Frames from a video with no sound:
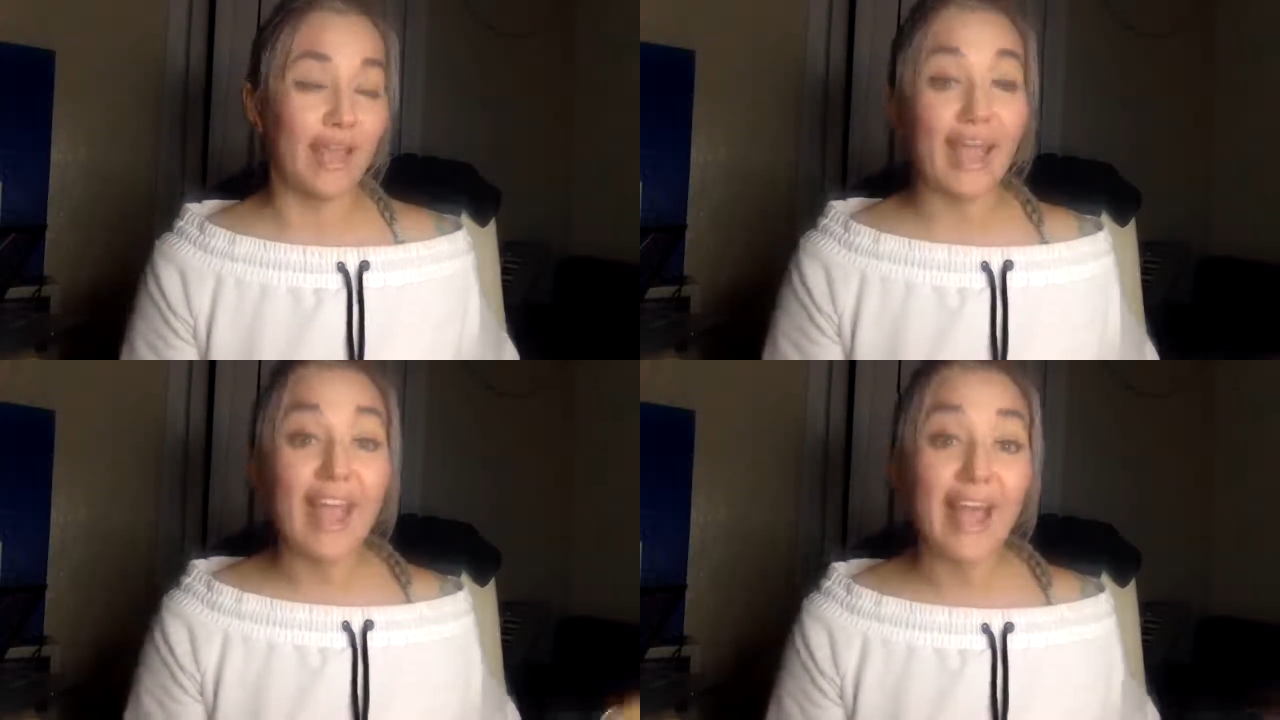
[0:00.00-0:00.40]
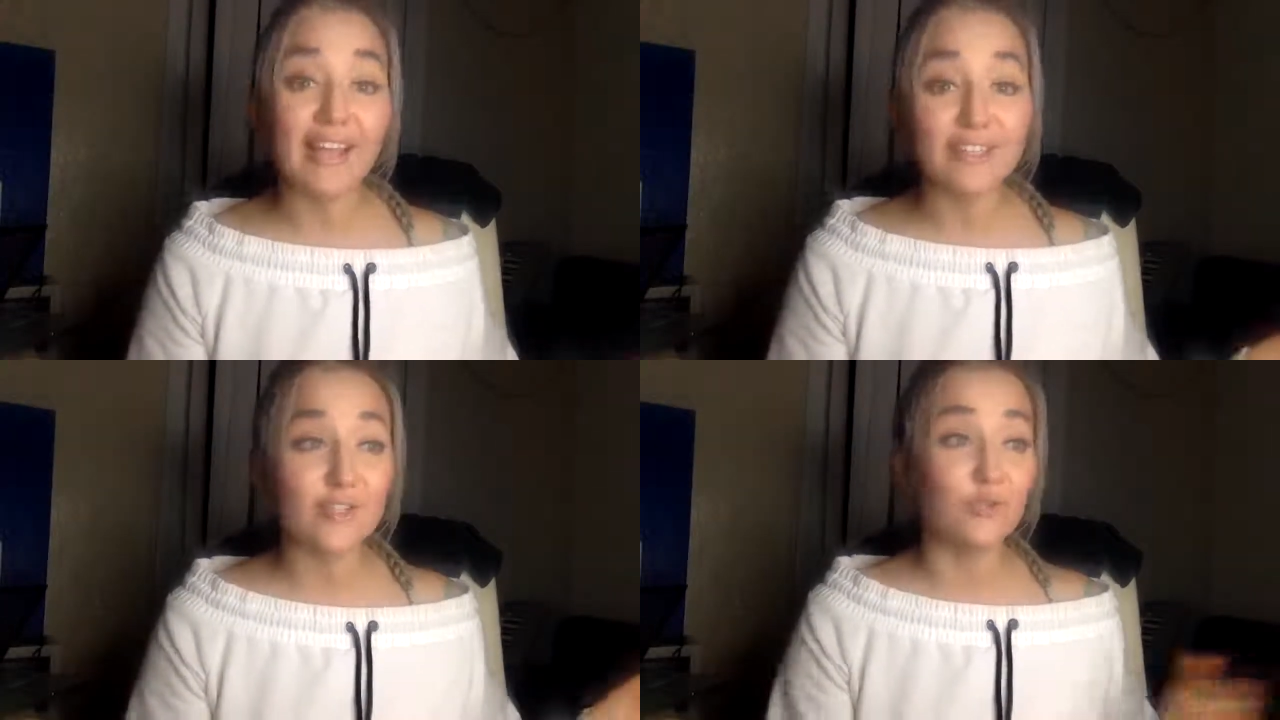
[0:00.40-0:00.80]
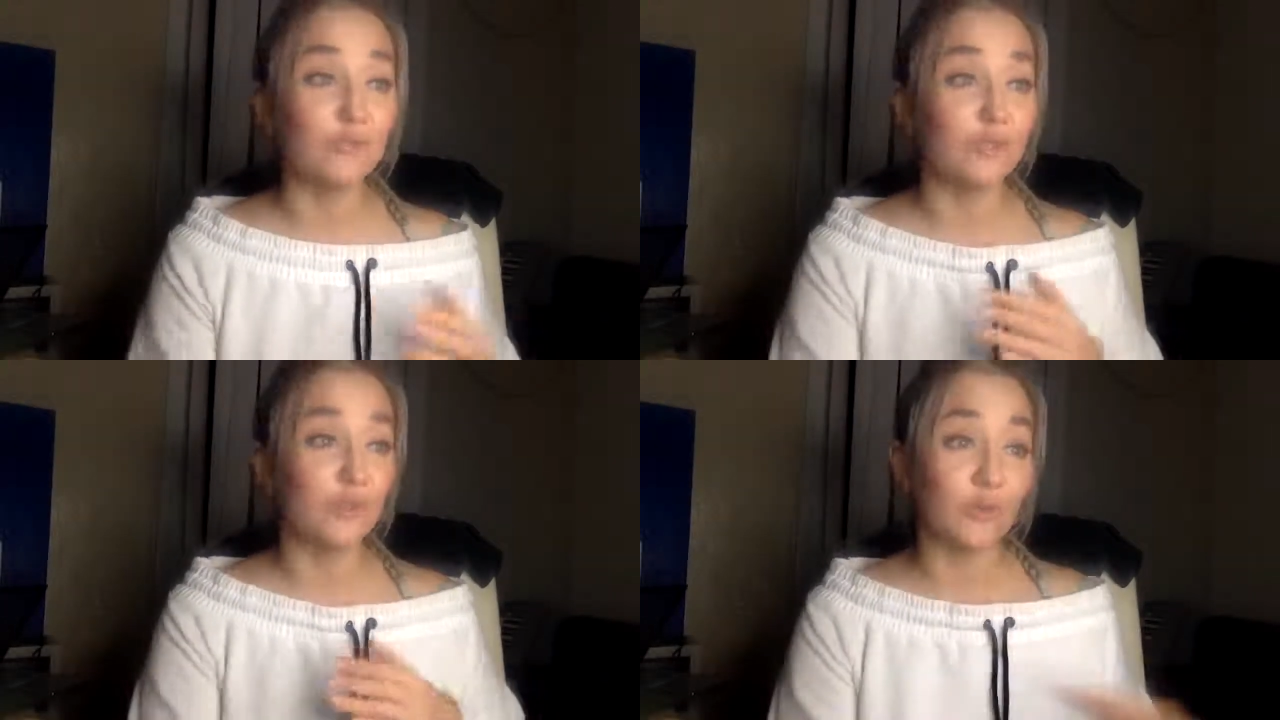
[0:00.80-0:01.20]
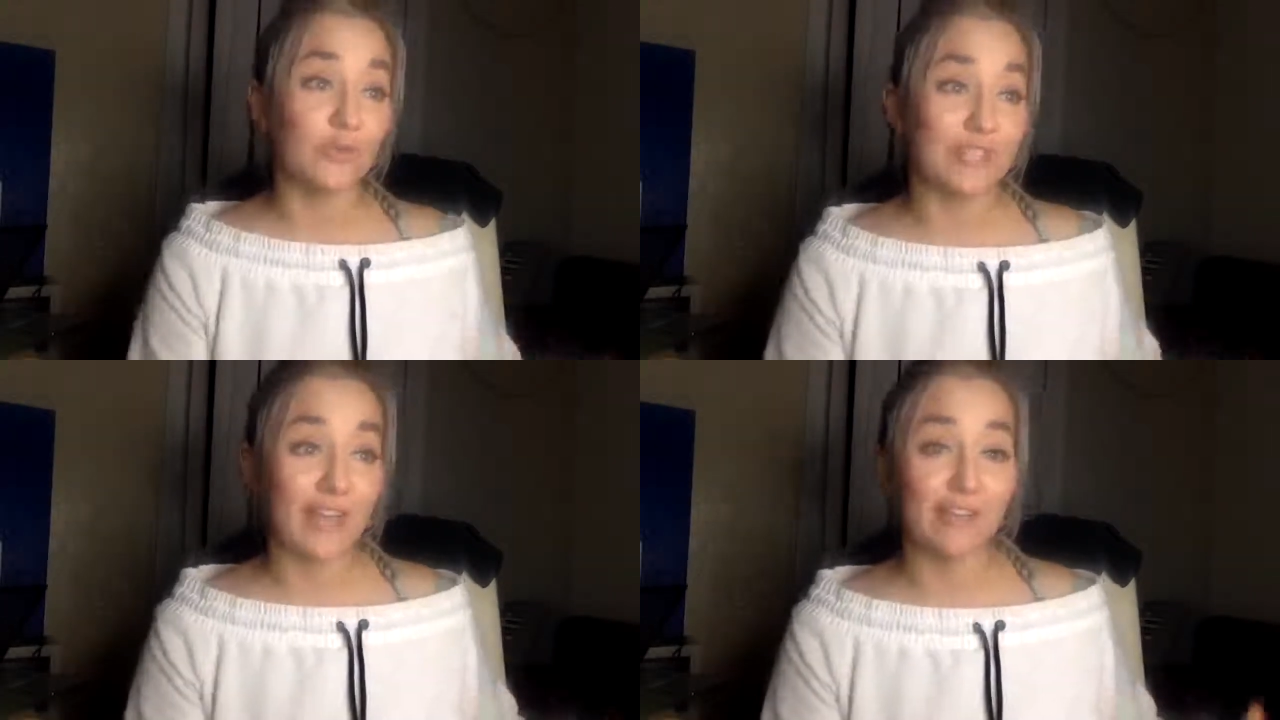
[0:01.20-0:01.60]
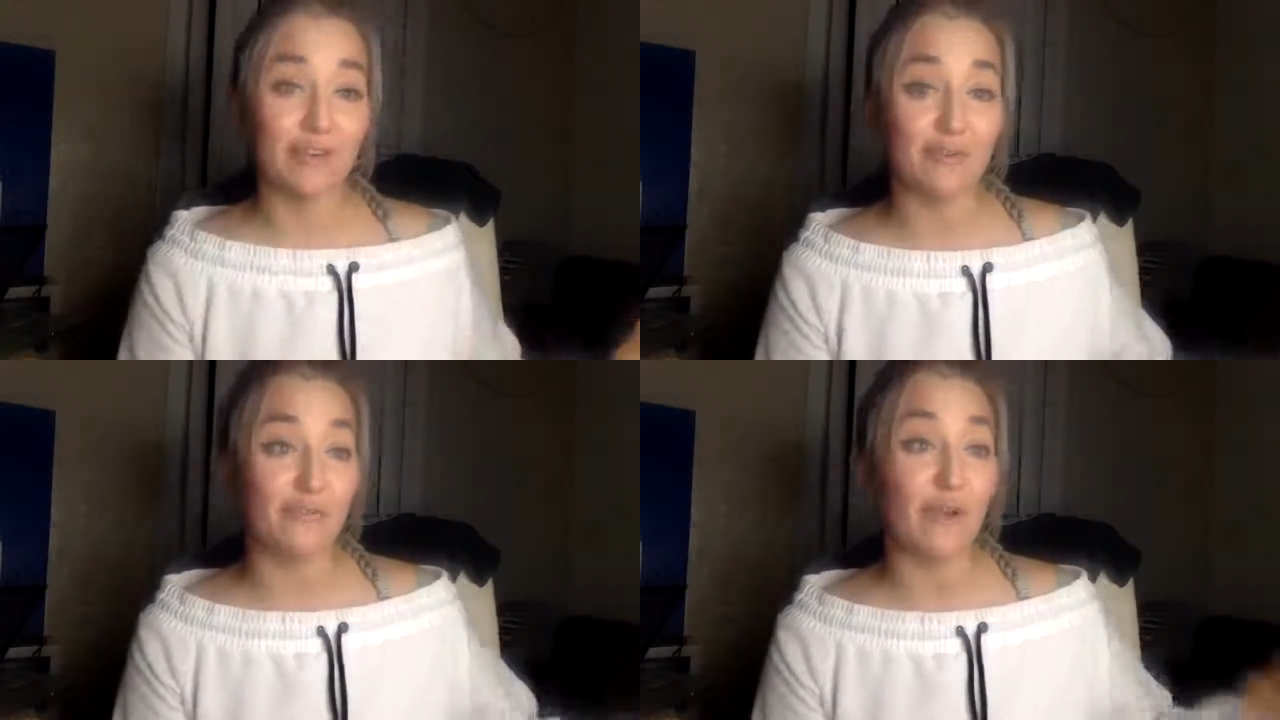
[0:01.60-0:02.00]
and you don't take
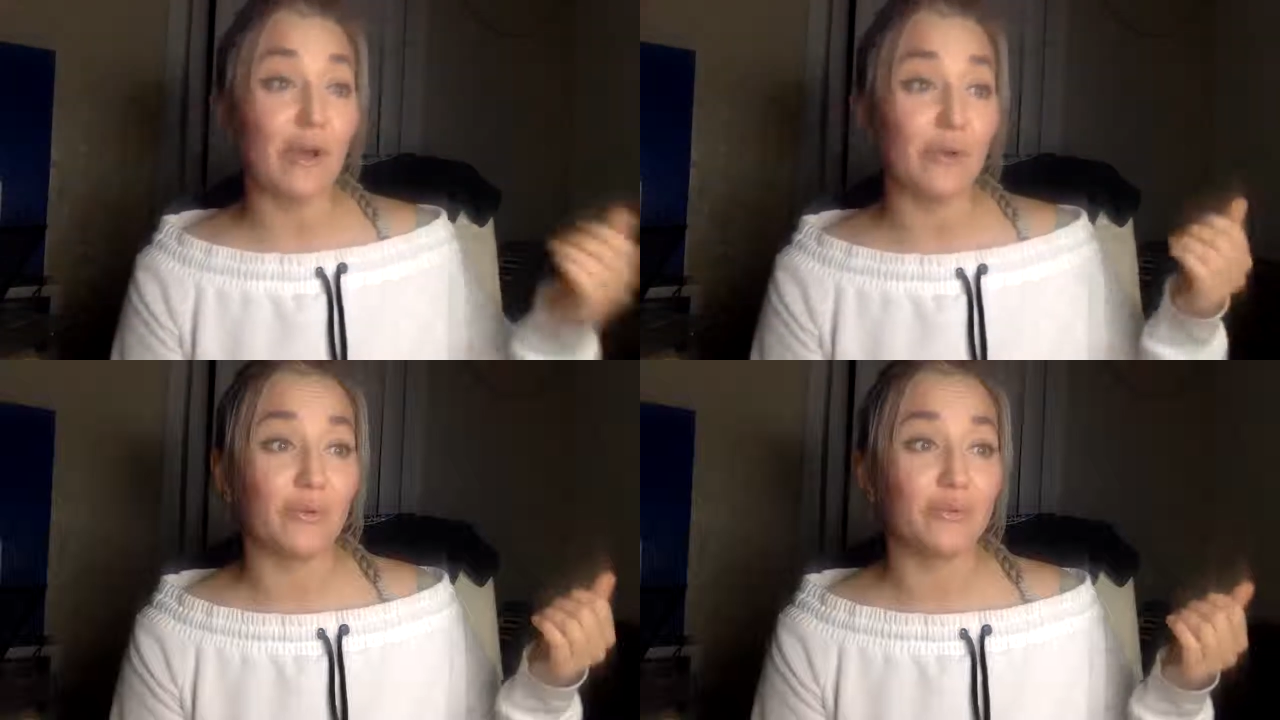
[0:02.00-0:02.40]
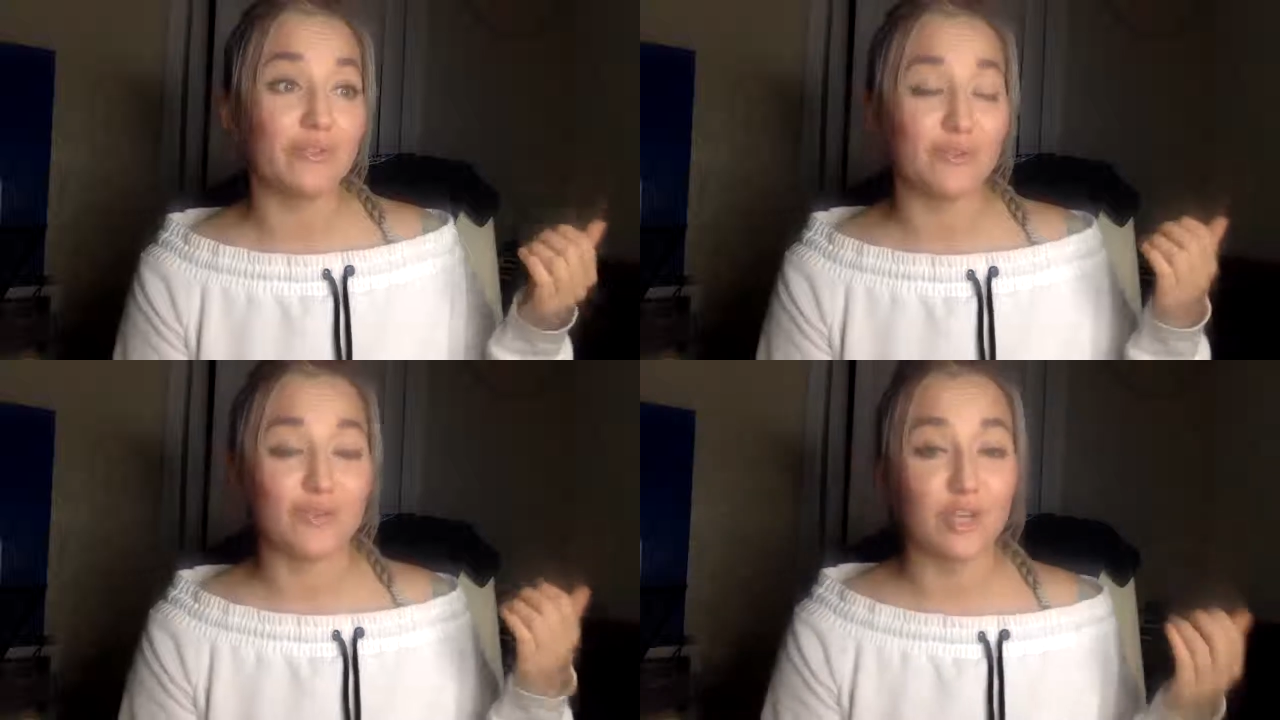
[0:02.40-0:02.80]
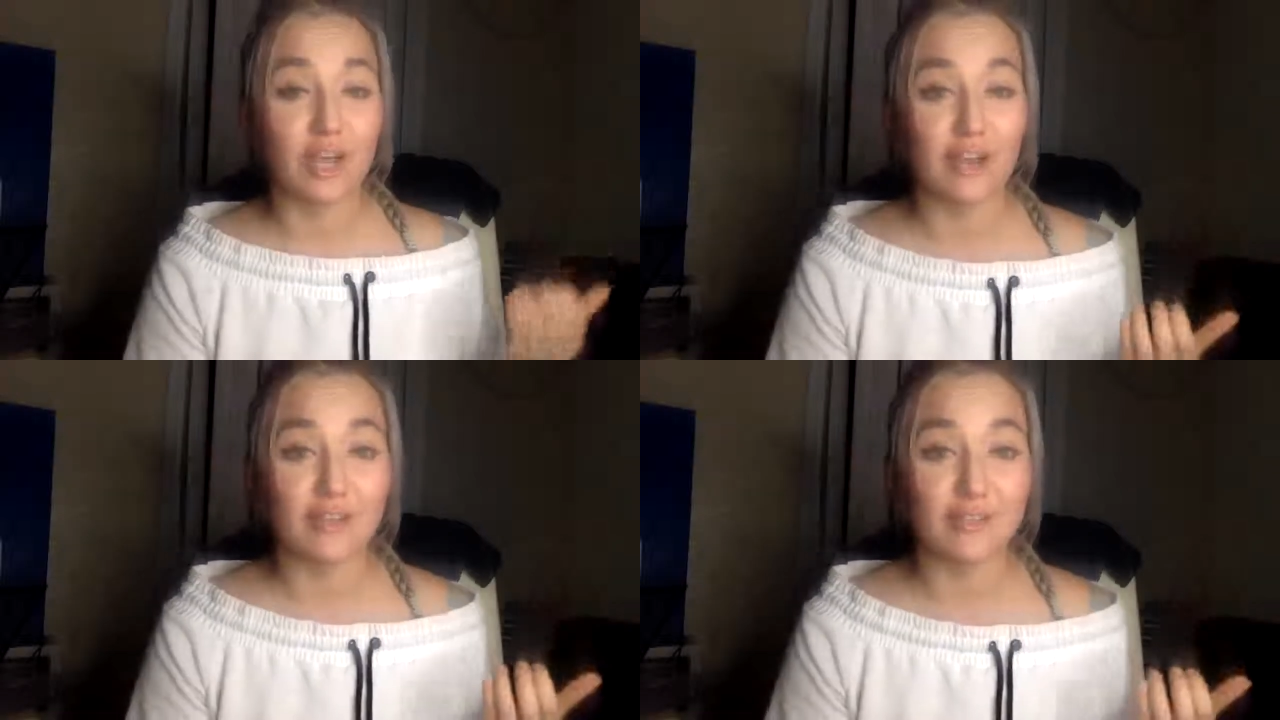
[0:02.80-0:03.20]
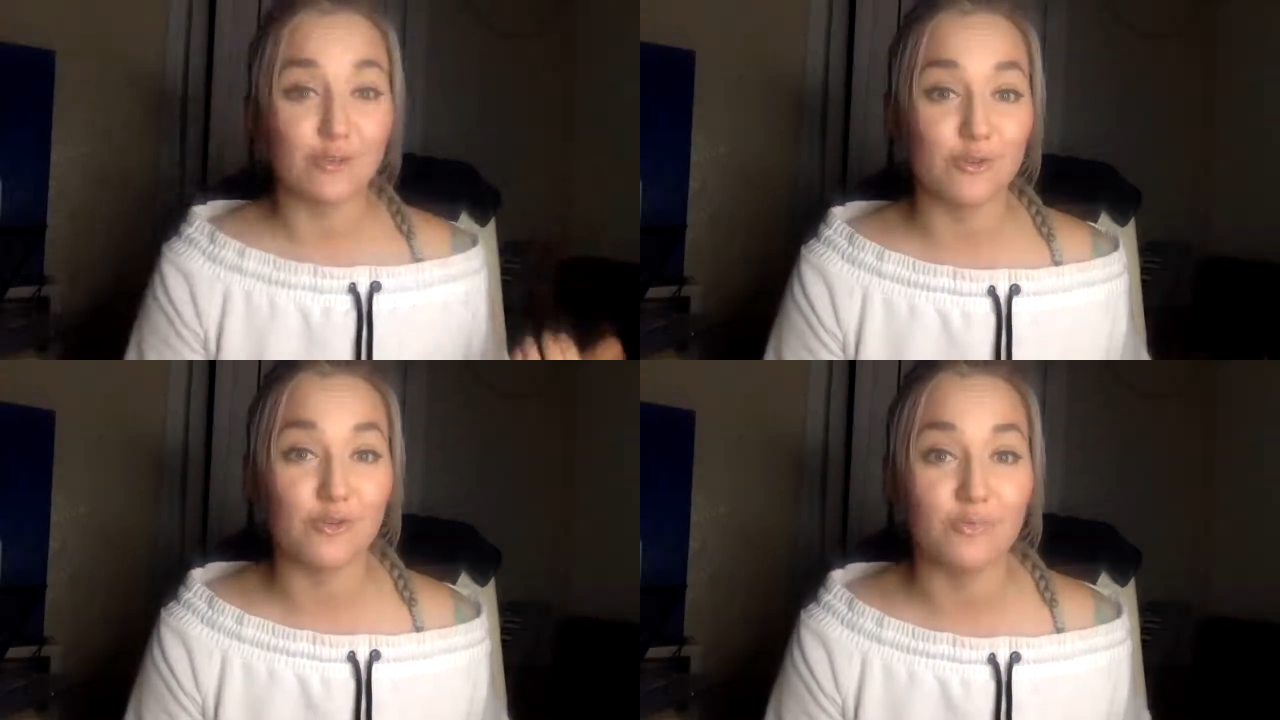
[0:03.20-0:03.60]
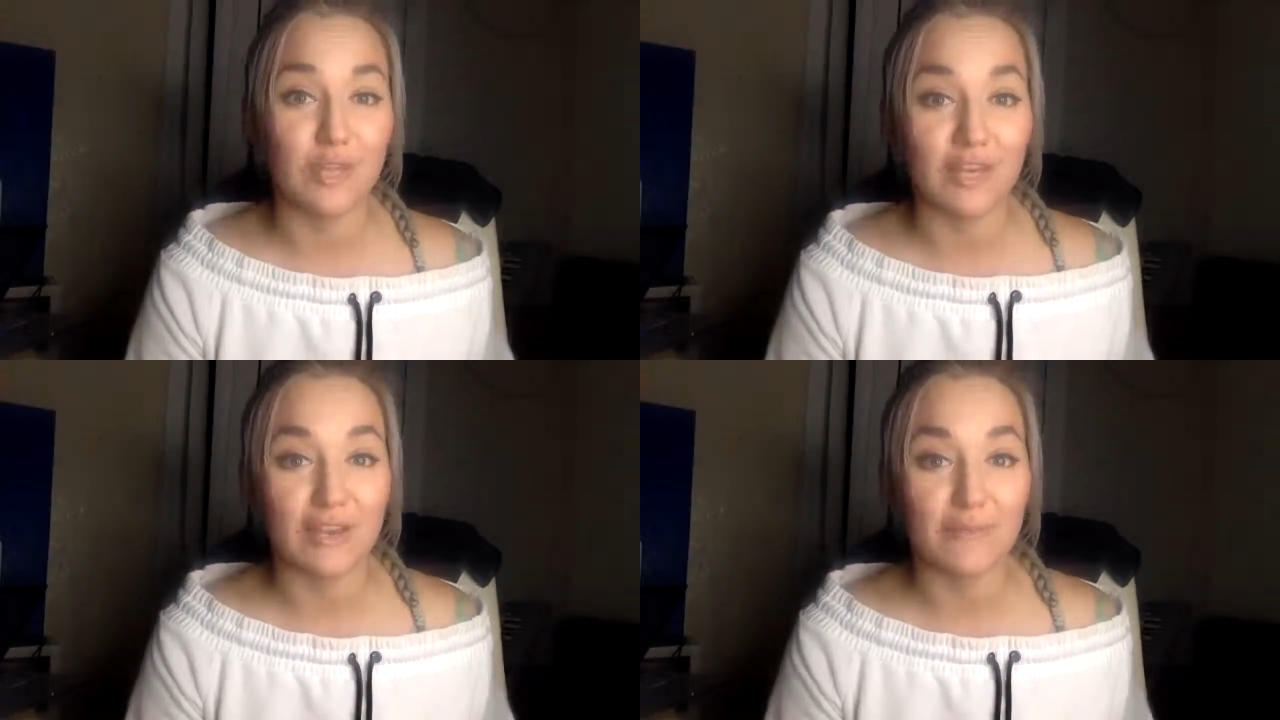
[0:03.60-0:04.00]
your phone to check social
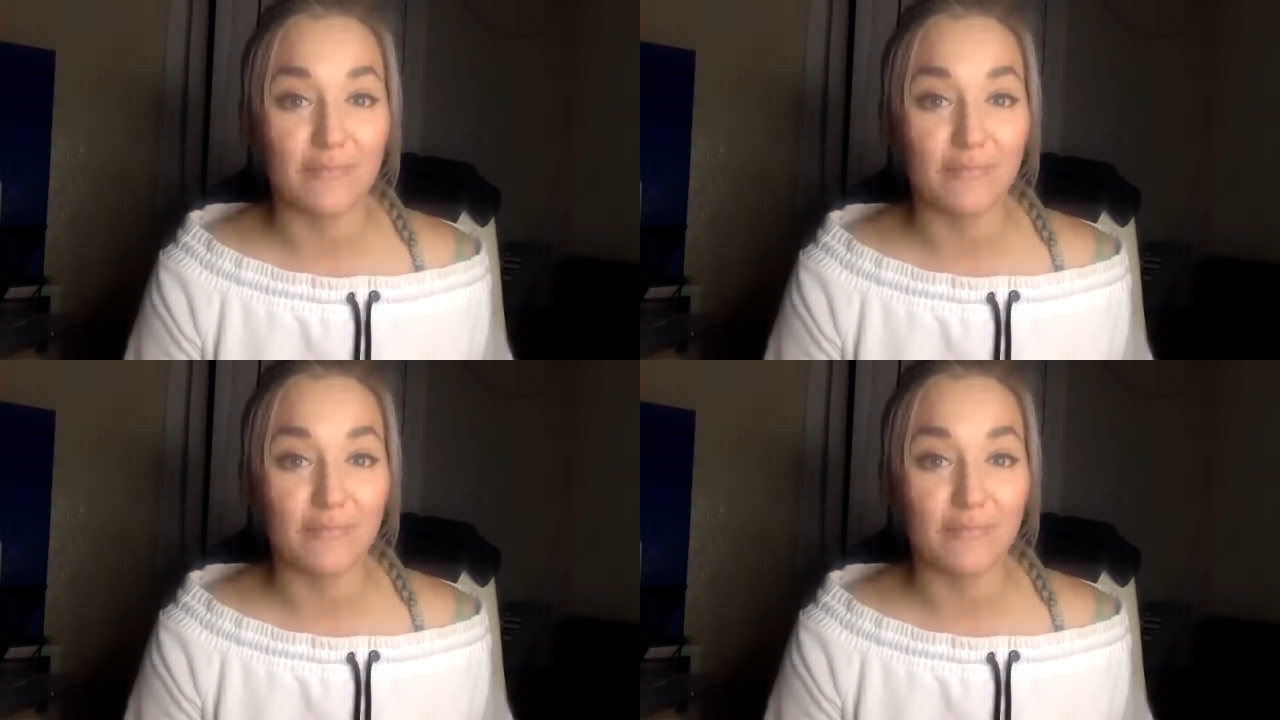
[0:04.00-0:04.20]
media?